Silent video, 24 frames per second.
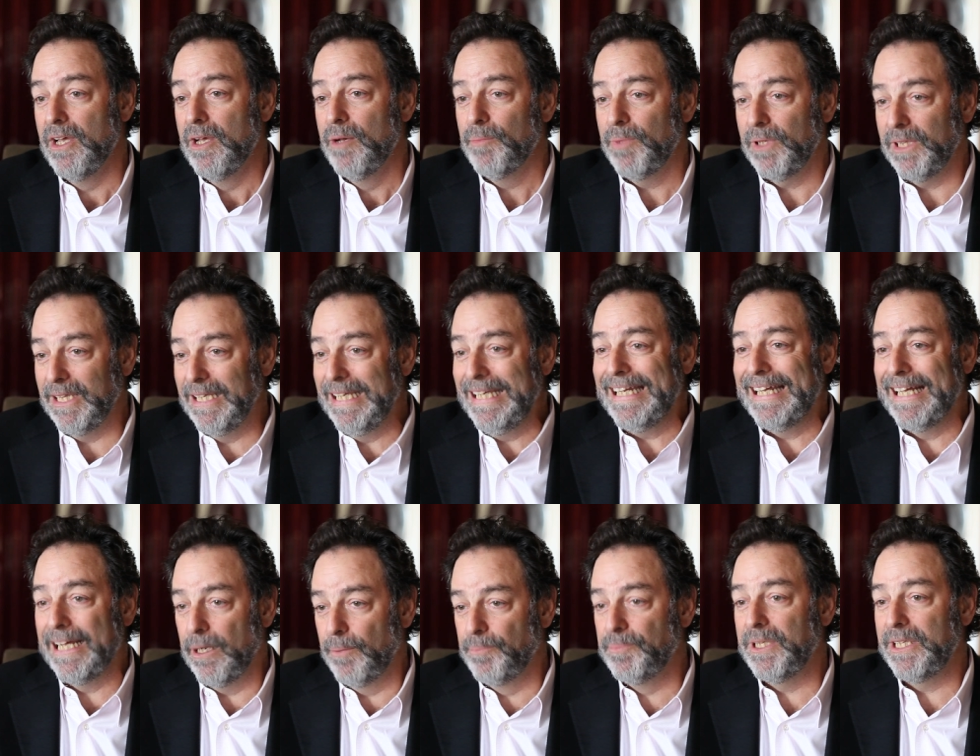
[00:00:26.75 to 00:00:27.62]
But
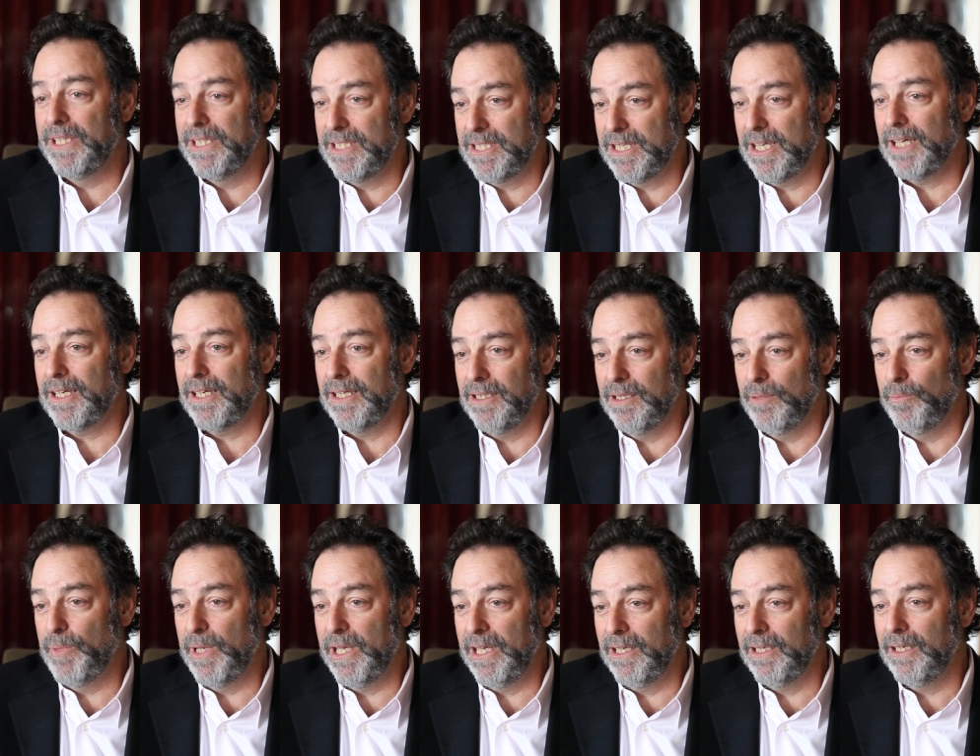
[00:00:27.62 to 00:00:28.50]
leading up to the second
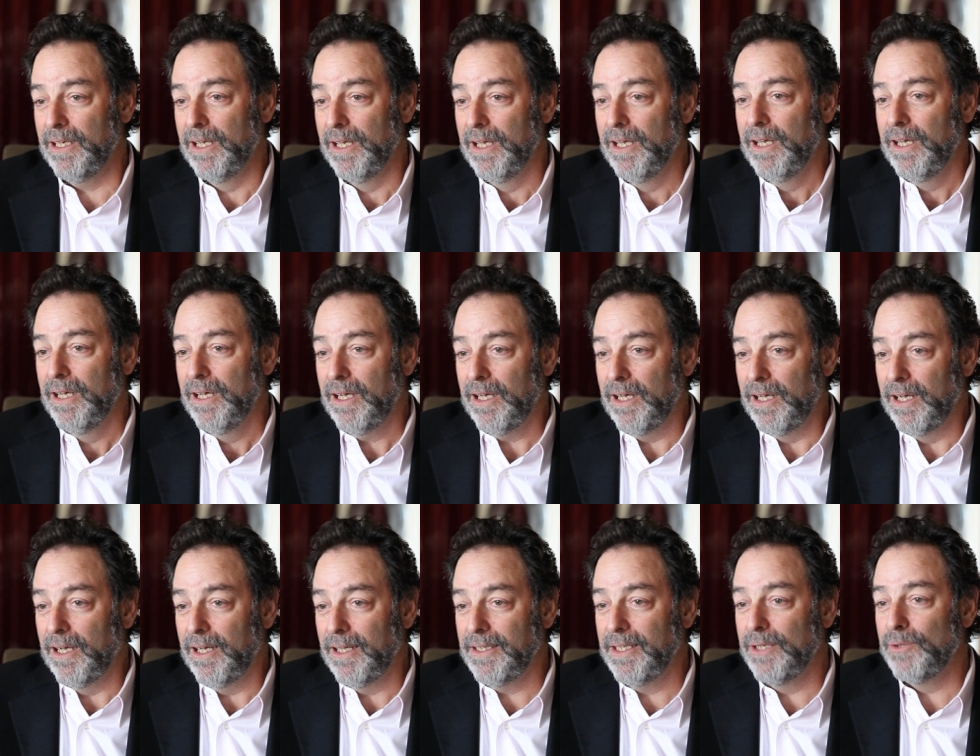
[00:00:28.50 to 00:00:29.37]
debate,
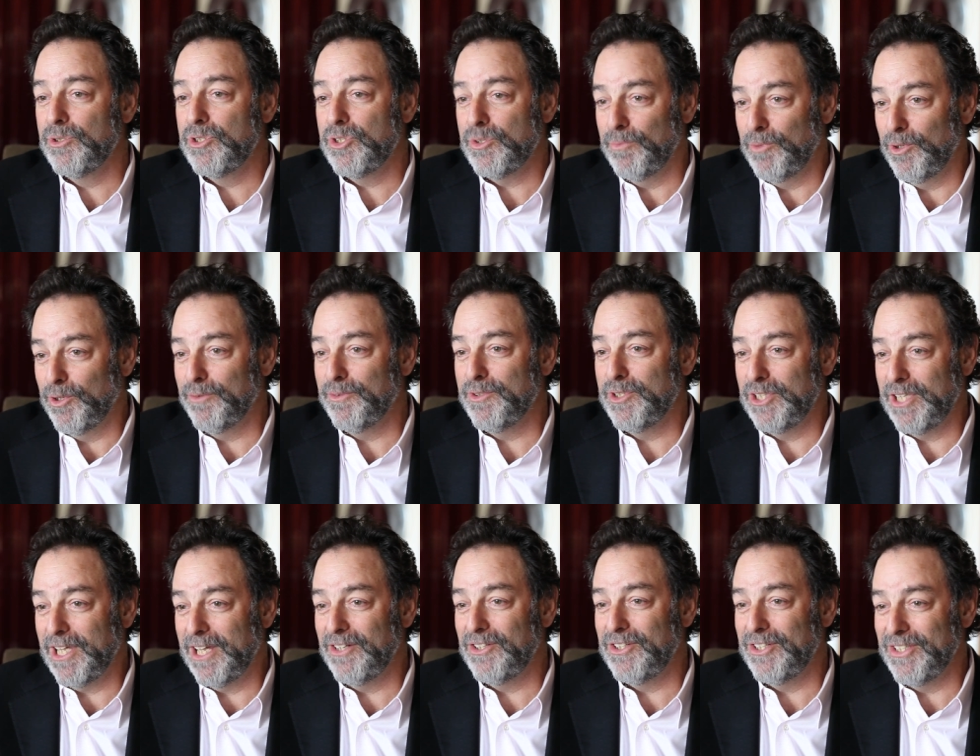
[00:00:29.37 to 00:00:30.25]
there was some nervous
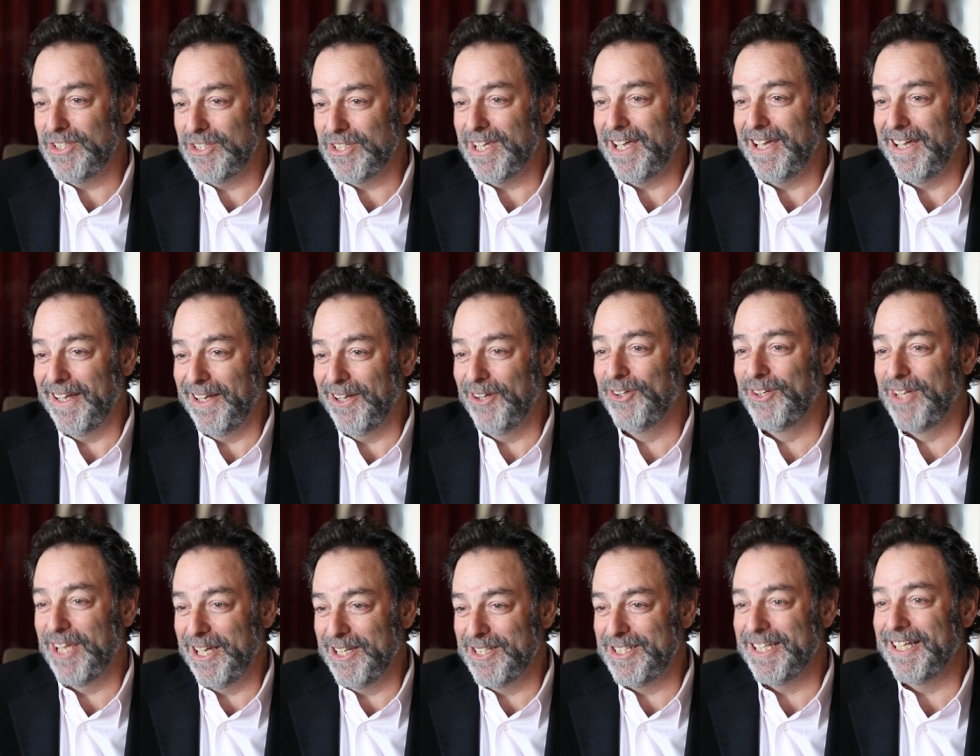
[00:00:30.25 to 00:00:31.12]
tension saying,
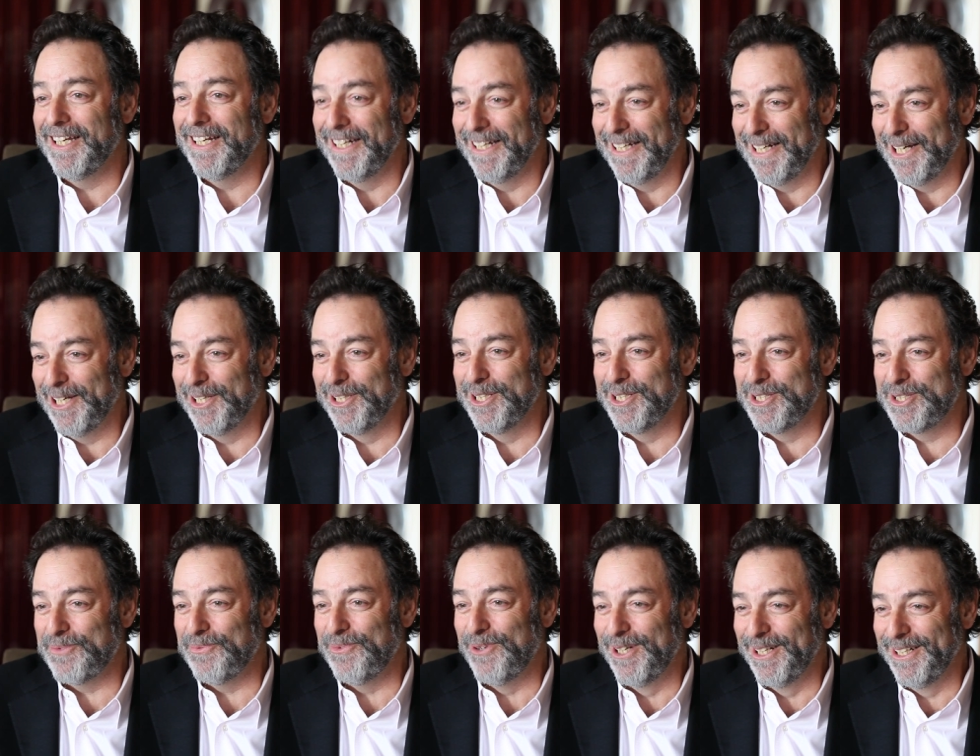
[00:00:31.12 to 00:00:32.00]
okay, is he going to nail
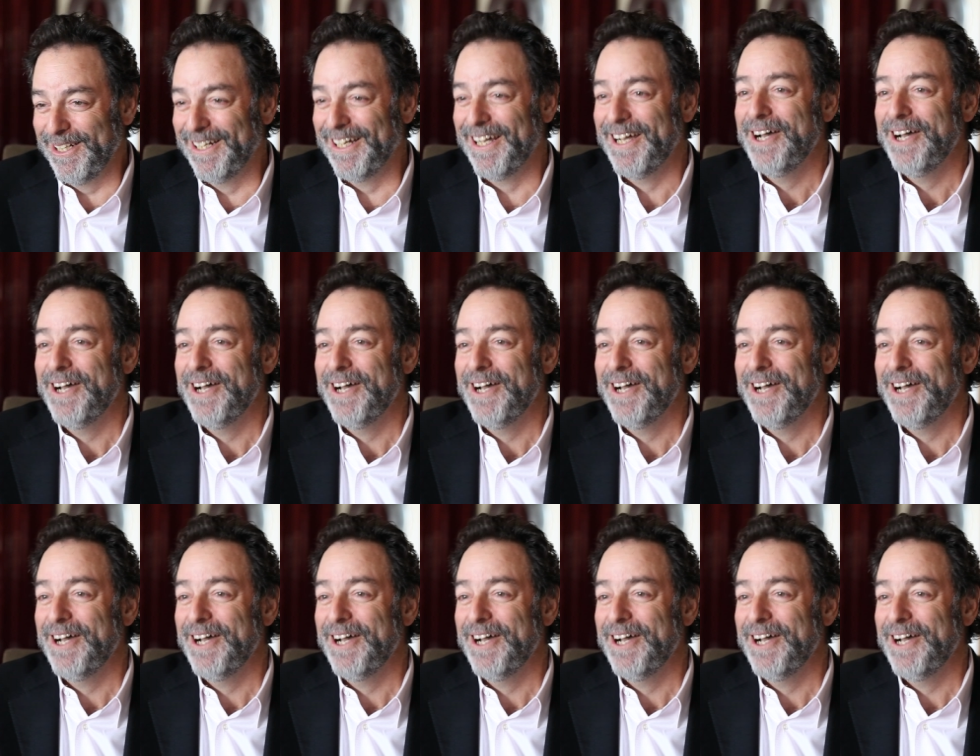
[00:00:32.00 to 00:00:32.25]
this one?